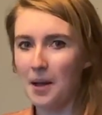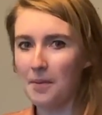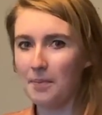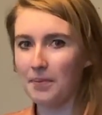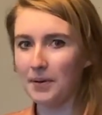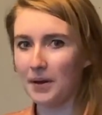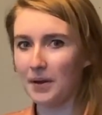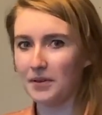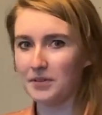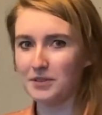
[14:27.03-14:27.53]

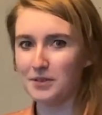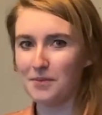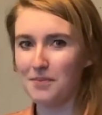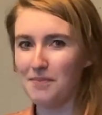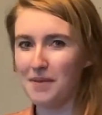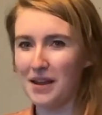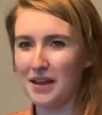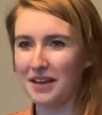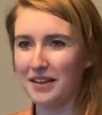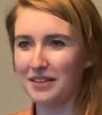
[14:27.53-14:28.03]
but also
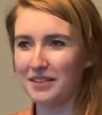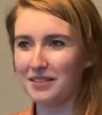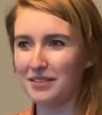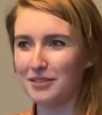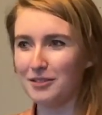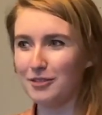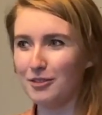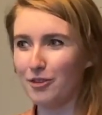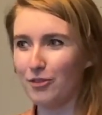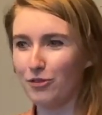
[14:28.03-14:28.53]
make
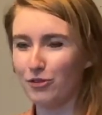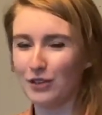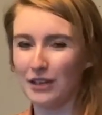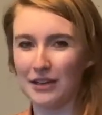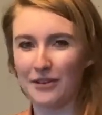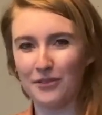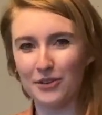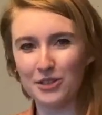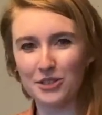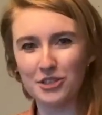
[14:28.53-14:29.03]
the
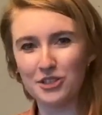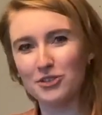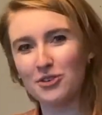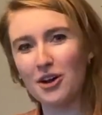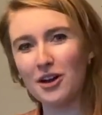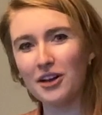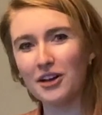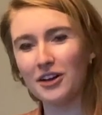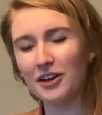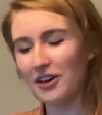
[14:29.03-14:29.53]
flavors
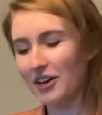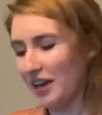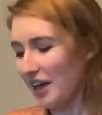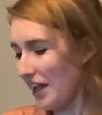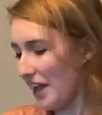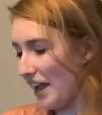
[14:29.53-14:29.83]
stronger.